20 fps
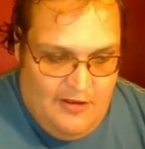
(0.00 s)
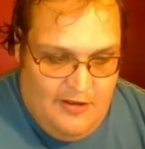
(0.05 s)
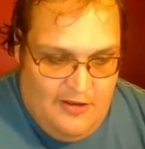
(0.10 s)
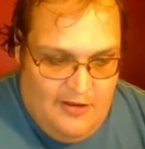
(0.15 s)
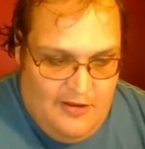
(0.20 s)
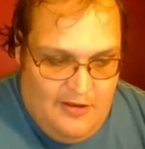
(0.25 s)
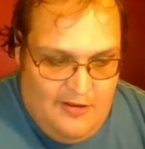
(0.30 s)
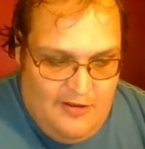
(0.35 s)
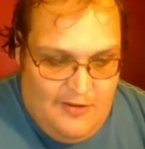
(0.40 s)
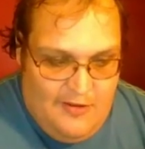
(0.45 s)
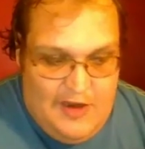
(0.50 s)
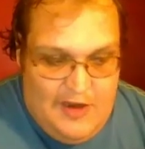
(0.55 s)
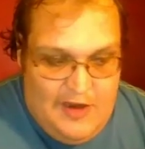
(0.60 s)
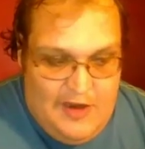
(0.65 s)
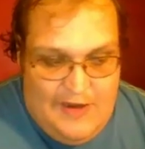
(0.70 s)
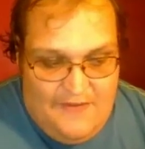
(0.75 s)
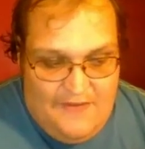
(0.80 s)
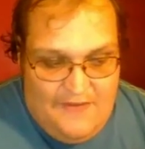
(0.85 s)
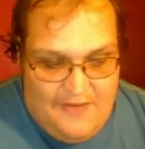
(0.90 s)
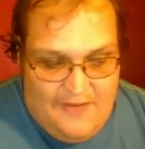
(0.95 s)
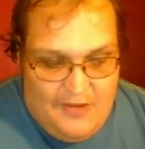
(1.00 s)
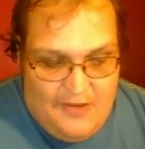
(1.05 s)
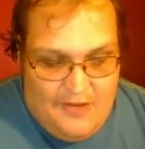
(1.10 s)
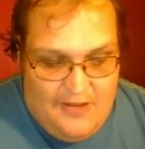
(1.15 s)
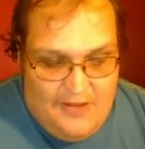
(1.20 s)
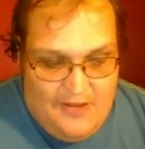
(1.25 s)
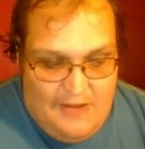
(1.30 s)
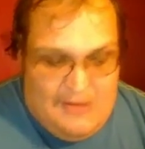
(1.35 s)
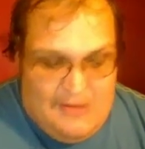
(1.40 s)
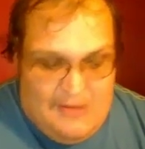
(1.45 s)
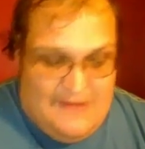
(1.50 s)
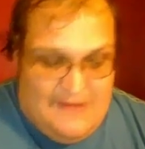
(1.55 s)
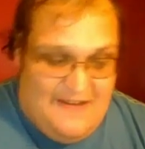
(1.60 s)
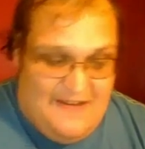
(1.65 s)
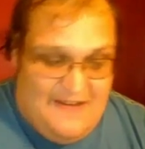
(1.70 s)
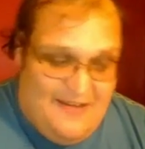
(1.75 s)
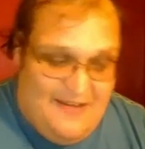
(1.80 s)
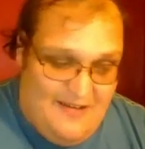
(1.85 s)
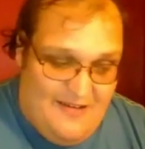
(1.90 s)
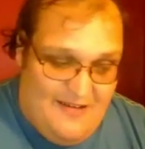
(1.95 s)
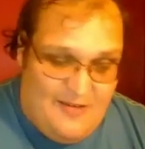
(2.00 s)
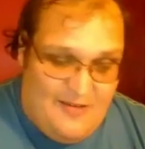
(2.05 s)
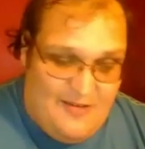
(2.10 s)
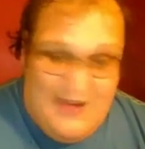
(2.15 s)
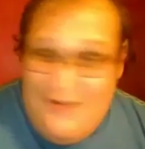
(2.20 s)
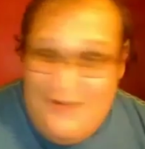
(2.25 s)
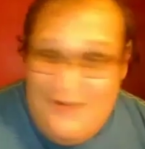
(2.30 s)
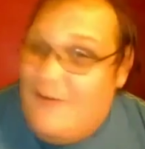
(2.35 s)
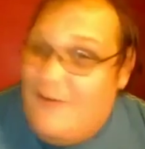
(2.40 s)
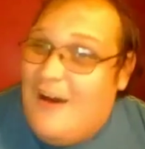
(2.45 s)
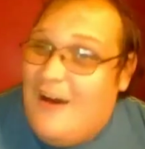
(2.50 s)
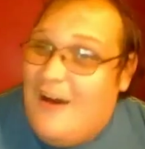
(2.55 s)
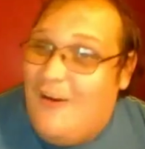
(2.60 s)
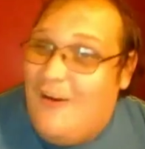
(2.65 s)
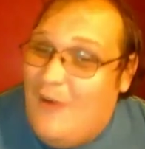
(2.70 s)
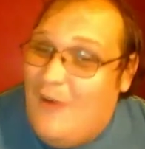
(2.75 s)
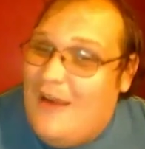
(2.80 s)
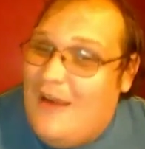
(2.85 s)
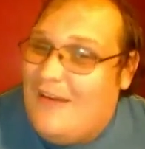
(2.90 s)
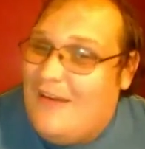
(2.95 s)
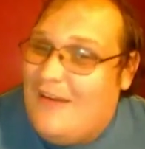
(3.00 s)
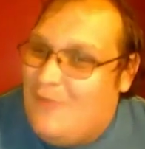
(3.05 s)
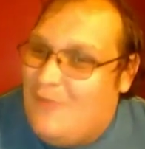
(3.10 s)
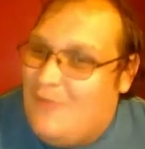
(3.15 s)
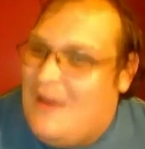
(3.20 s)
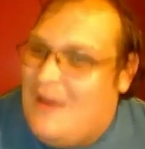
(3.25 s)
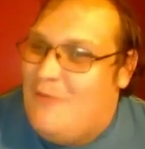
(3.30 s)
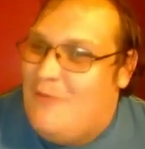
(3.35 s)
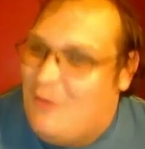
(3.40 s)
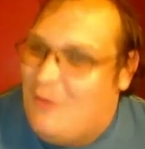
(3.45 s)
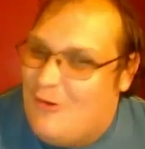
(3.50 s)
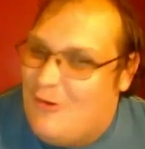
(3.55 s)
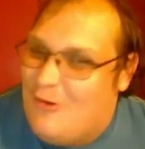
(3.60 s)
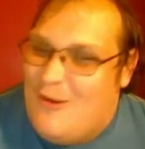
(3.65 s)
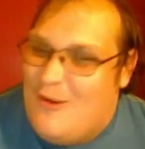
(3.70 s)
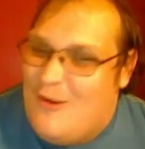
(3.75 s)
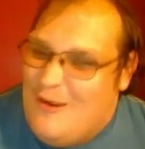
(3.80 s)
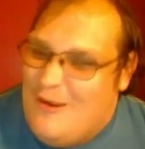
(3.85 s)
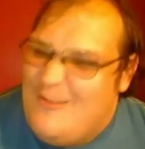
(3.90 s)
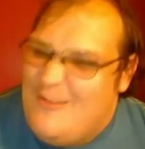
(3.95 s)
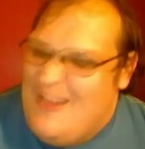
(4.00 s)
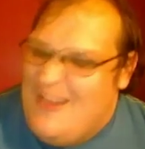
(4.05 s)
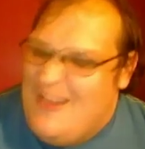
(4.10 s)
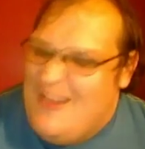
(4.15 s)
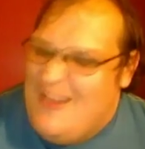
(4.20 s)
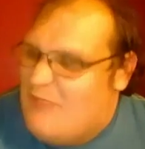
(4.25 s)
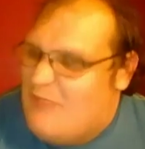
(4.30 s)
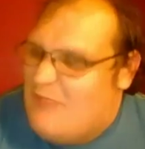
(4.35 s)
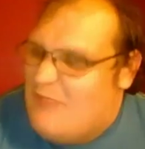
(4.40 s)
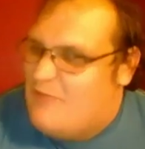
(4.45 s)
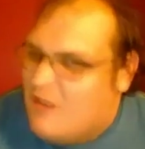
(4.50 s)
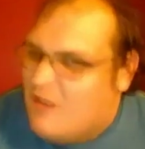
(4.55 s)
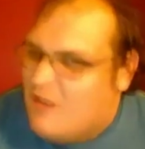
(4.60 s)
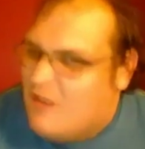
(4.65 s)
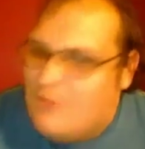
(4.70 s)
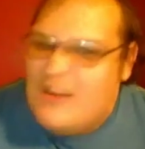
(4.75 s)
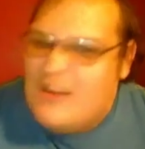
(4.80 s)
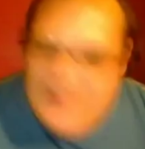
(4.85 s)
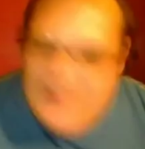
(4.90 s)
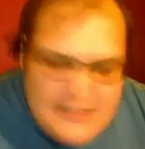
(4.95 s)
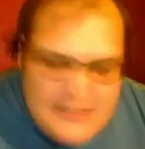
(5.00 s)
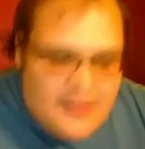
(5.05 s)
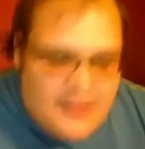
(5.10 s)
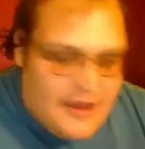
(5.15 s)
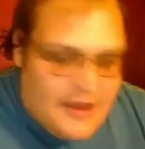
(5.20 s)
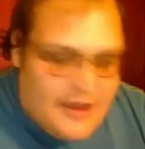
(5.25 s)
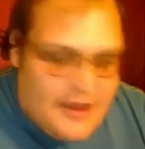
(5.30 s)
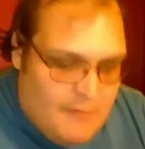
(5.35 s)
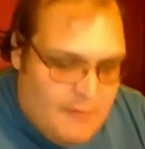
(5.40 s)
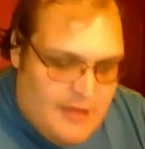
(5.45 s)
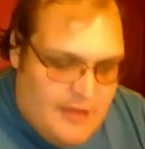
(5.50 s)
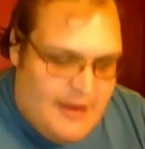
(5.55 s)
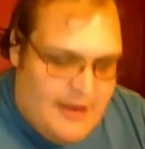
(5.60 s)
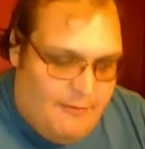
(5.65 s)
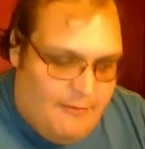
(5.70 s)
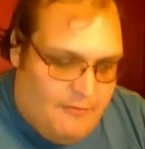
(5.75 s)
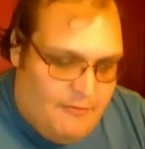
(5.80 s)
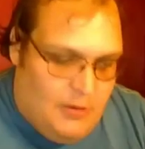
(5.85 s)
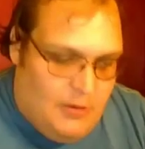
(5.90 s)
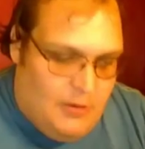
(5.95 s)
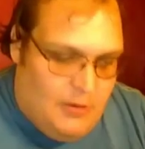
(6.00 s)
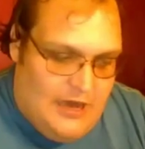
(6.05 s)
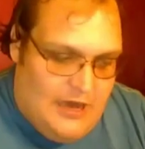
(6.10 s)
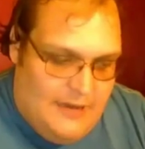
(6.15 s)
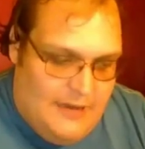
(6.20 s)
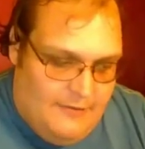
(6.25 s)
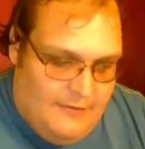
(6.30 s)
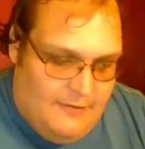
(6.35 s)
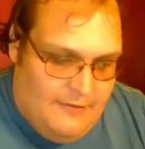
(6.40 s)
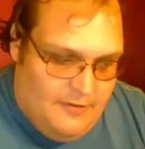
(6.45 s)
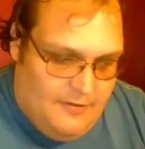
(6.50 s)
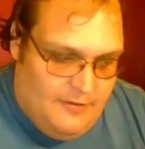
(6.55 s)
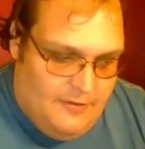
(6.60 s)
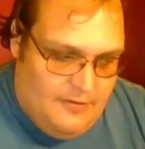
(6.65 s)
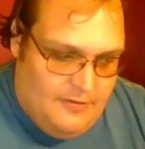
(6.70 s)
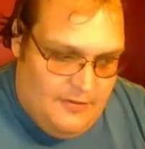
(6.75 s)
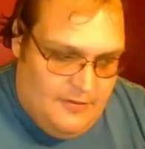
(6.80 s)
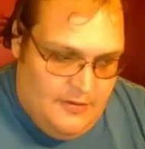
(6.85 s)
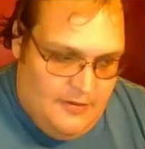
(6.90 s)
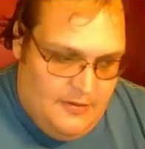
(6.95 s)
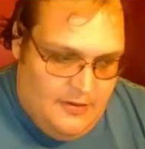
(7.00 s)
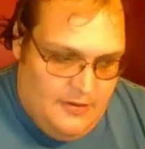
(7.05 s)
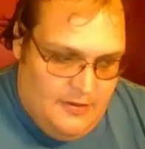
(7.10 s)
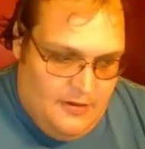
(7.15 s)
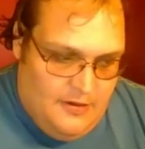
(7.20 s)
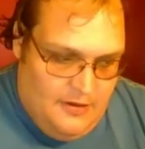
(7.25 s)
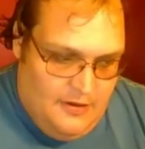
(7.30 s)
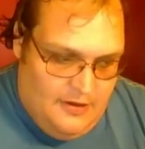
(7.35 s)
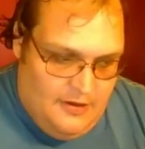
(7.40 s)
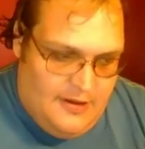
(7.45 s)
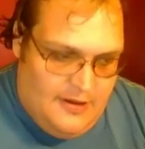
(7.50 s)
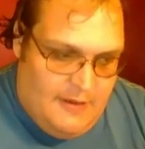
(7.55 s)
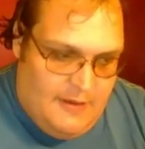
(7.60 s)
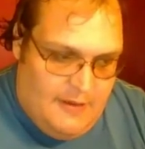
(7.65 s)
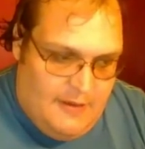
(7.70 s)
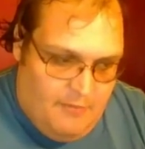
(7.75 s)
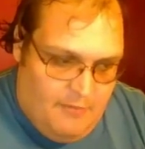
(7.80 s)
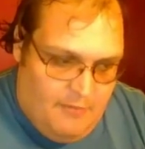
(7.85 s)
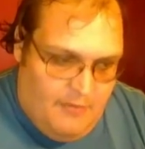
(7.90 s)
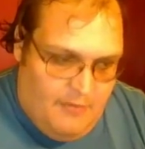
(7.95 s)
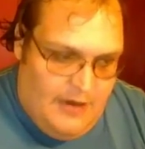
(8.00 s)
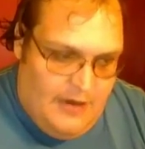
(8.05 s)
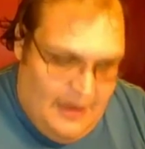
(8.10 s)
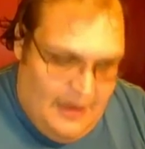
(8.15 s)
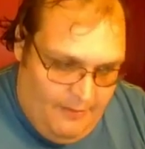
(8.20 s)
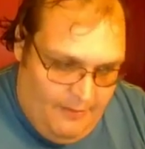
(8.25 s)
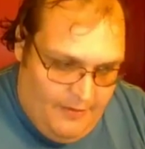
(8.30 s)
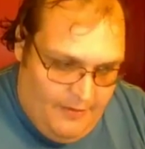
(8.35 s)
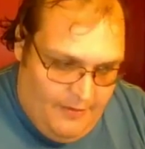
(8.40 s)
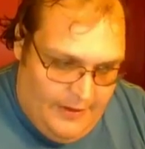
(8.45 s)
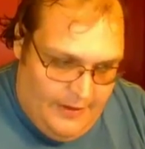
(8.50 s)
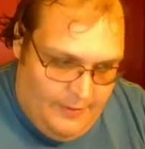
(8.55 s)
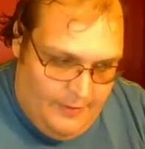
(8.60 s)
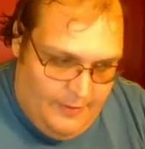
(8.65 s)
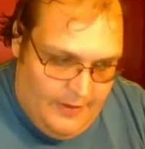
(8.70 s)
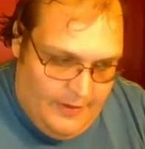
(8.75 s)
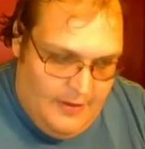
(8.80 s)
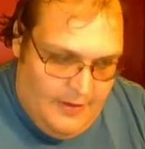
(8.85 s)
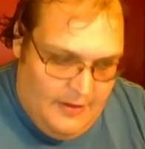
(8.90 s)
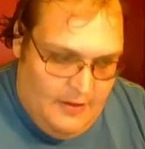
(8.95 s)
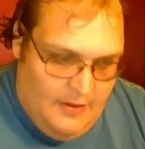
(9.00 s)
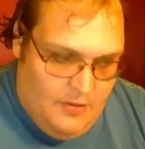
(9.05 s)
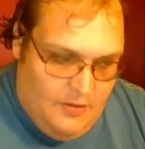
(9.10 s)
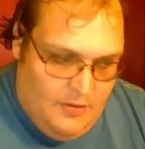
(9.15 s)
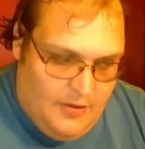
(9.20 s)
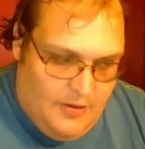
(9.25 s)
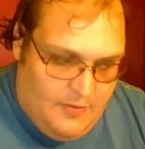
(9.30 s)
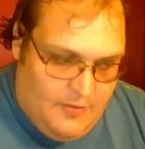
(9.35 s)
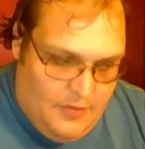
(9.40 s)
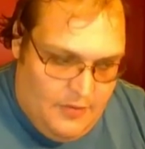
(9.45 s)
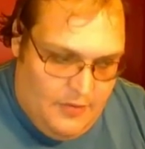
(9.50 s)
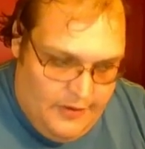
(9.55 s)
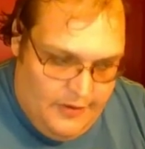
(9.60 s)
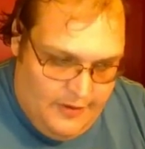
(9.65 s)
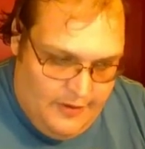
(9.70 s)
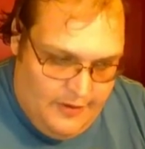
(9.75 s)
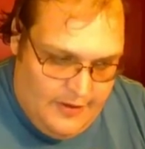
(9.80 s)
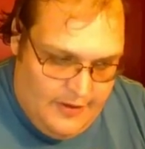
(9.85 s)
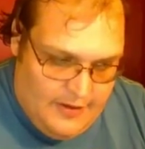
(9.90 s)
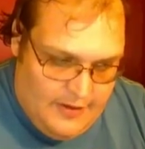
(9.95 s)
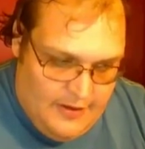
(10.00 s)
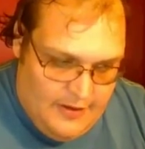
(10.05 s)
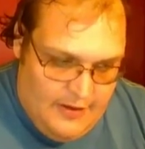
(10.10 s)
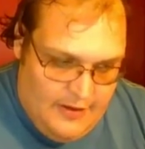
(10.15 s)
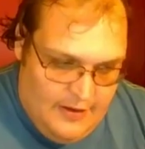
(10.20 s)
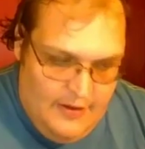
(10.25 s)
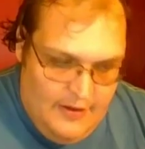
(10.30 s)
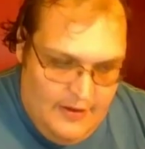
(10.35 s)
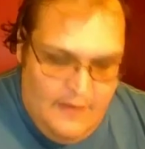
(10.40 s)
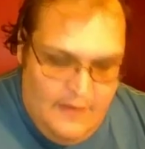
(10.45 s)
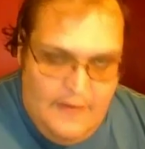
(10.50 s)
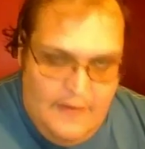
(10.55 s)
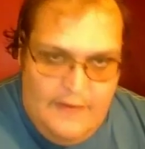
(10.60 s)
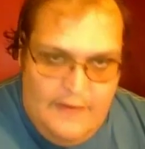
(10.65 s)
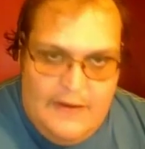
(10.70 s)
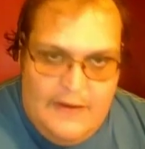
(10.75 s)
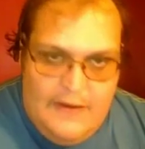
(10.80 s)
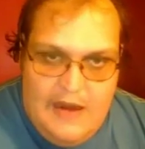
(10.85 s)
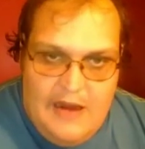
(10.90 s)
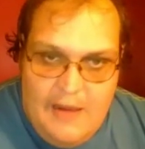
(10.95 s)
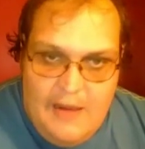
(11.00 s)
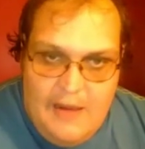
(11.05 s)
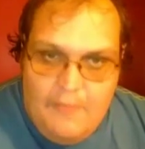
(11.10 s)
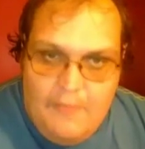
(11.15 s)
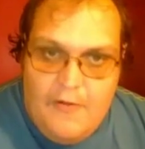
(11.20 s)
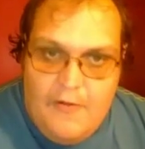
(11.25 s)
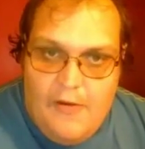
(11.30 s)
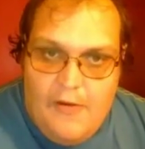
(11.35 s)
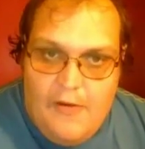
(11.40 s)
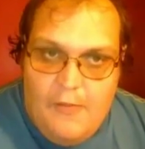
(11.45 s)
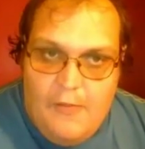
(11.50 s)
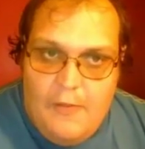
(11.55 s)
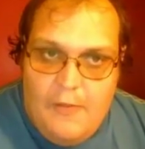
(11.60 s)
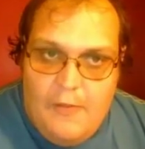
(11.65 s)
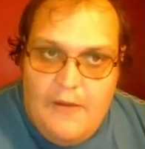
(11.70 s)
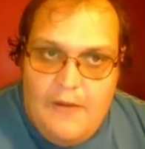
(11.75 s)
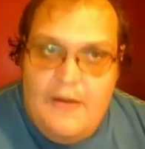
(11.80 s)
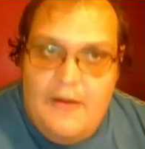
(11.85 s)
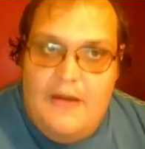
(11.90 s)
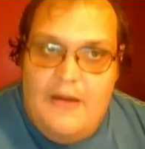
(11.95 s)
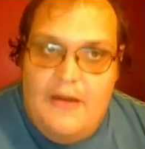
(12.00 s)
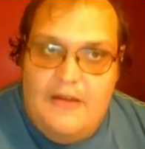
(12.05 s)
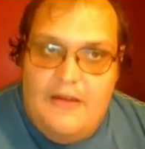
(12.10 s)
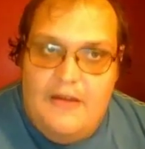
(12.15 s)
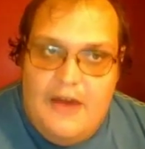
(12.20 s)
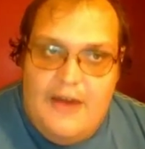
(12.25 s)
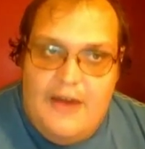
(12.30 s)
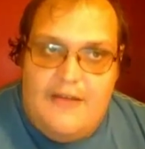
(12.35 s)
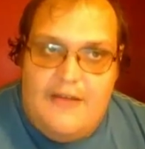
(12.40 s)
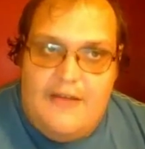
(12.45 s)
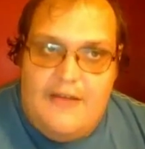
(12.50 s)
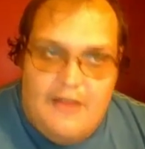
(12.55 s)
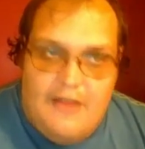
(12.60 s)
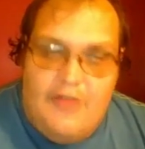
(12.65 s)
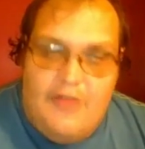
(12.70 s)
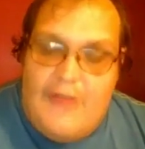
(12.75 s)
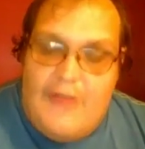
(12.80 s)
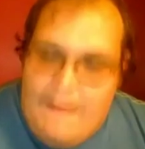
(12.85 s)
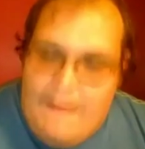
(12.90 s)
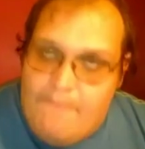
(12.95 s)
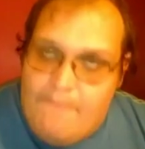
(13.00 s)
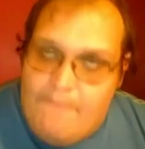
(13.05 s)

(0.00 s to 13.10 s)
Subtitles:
When you live in Swansea, Manchester's quite far away to be able to go and use your laptop. So they gave me a temporary laptop. The temporary laptop was worse than the laptop that I sent them.